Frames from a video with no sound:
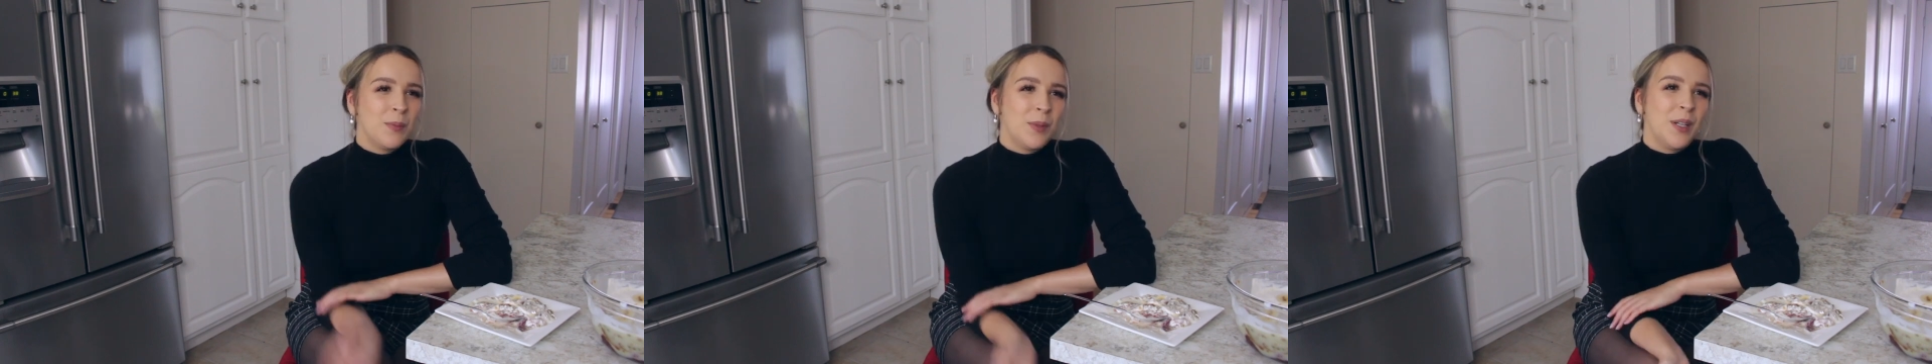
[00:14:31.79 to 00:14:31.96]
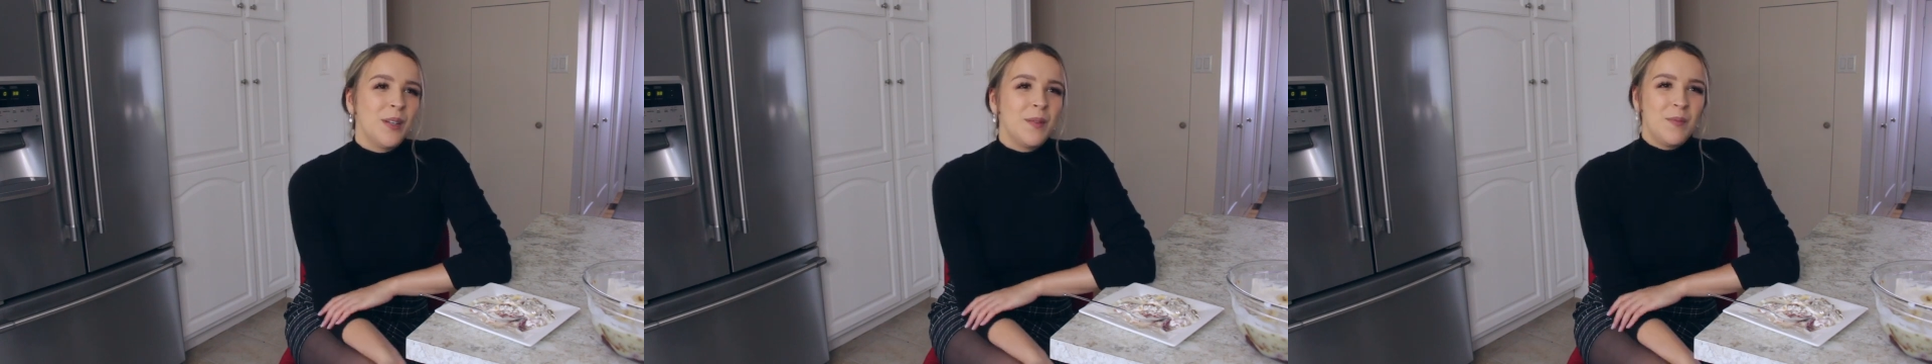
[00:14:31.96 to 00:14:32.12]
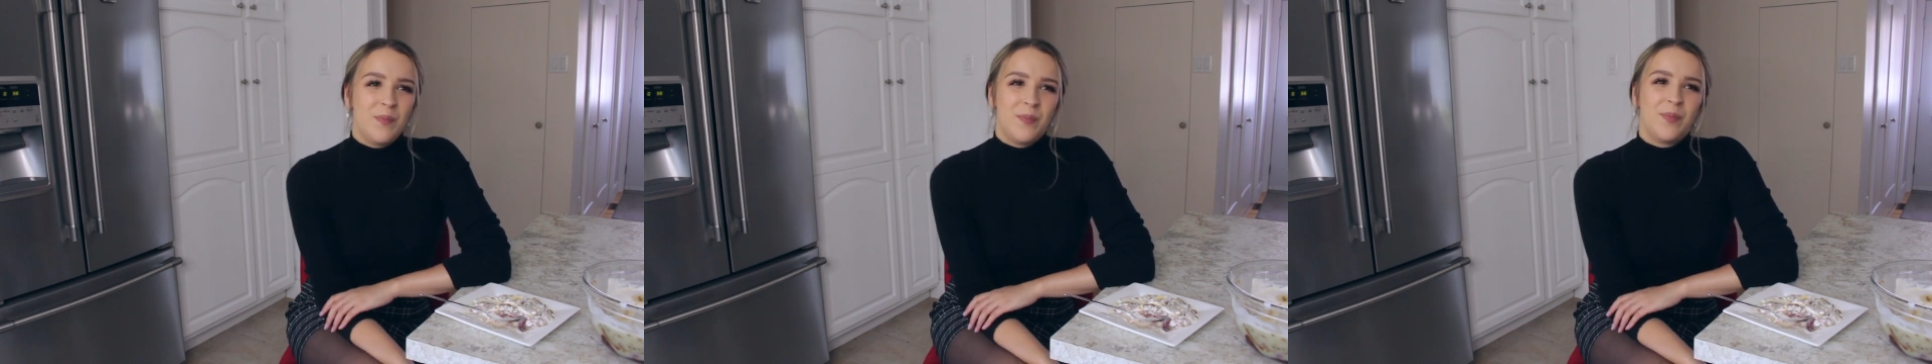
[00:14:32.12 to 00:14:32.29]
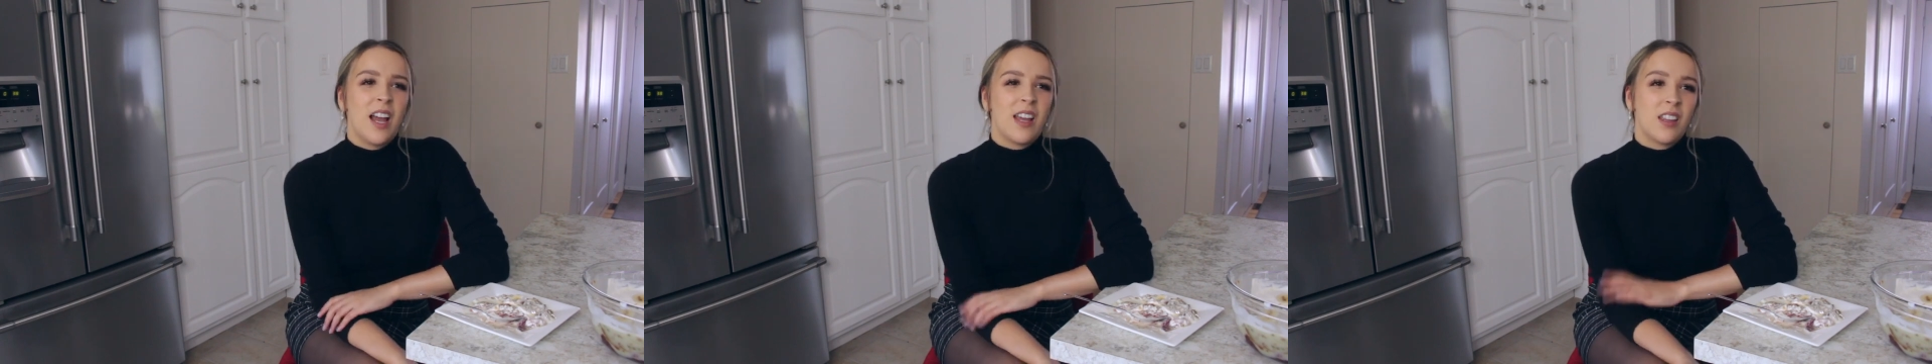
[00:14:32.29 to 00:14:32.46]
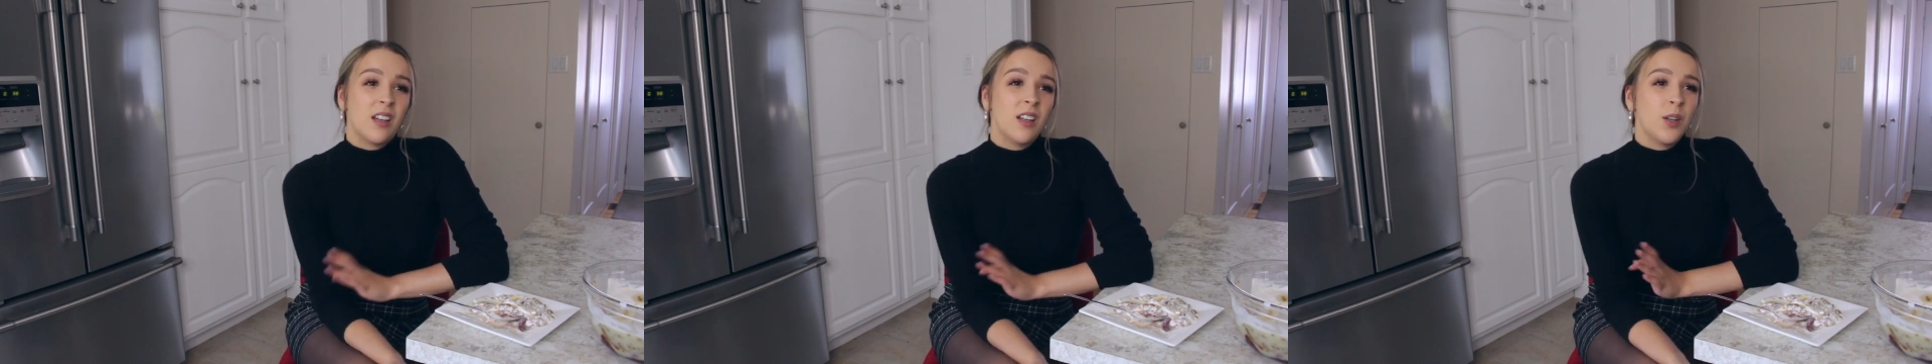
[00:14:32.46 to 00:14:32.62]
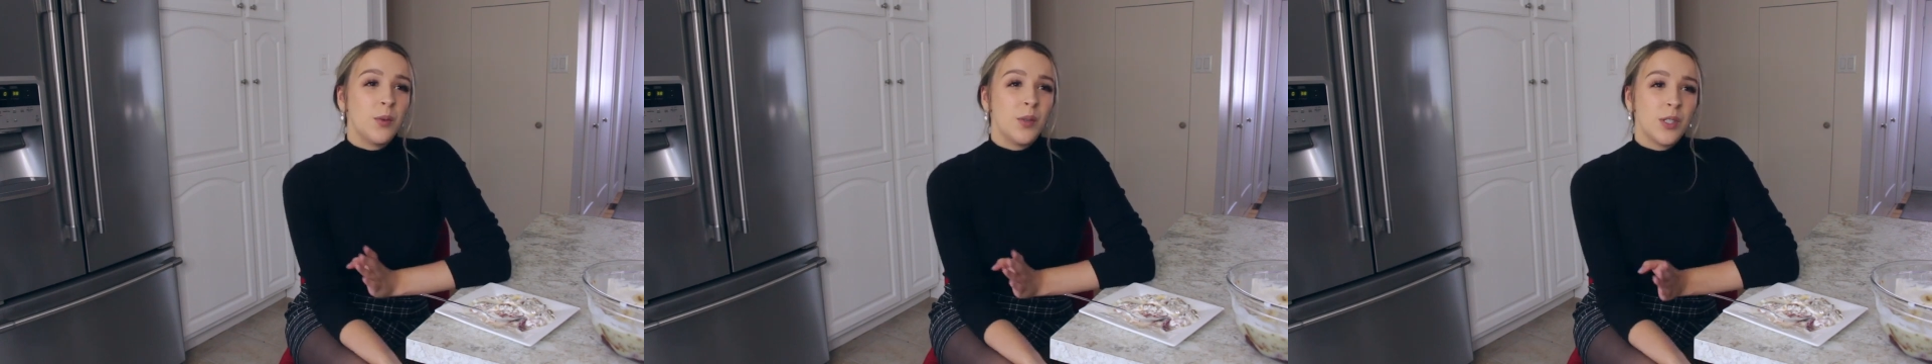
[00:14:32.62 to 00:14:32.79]
but I
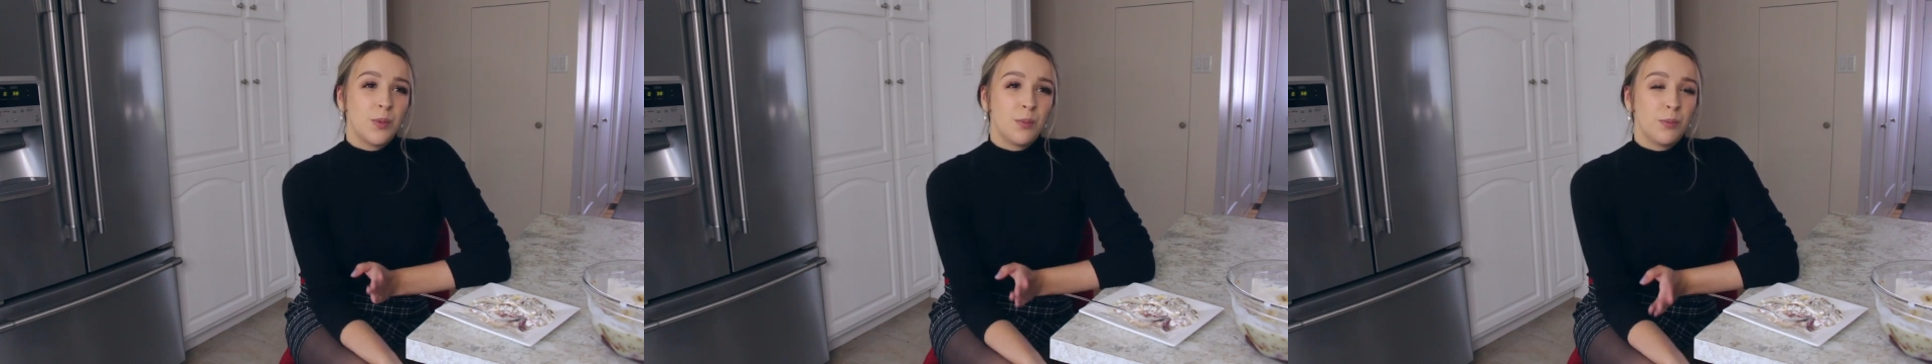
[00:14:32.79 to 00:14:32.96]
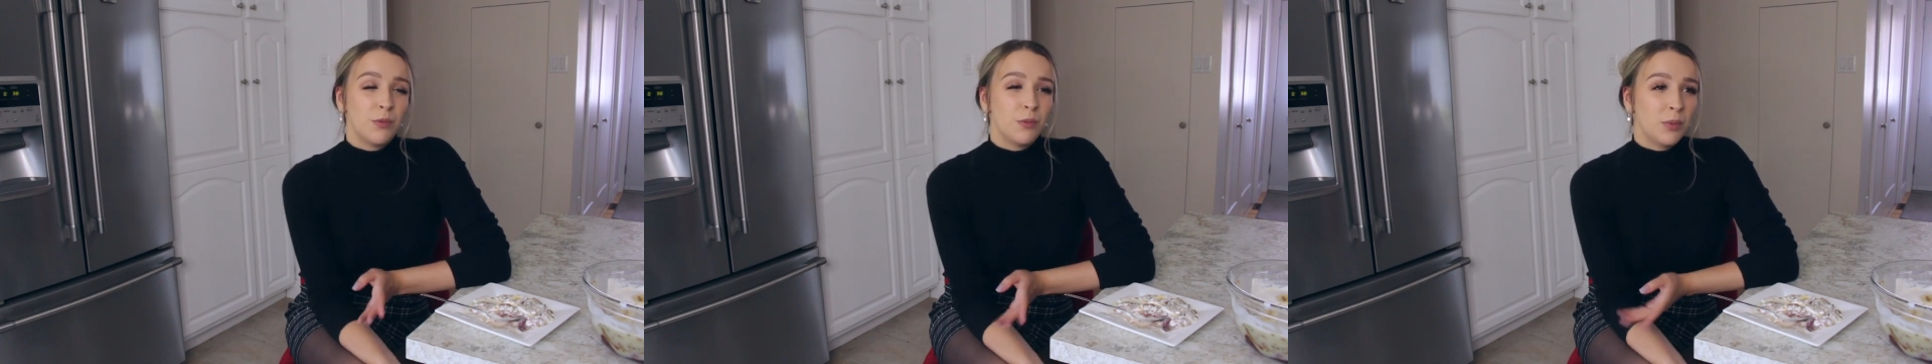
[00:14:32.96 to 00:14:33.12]
thought he was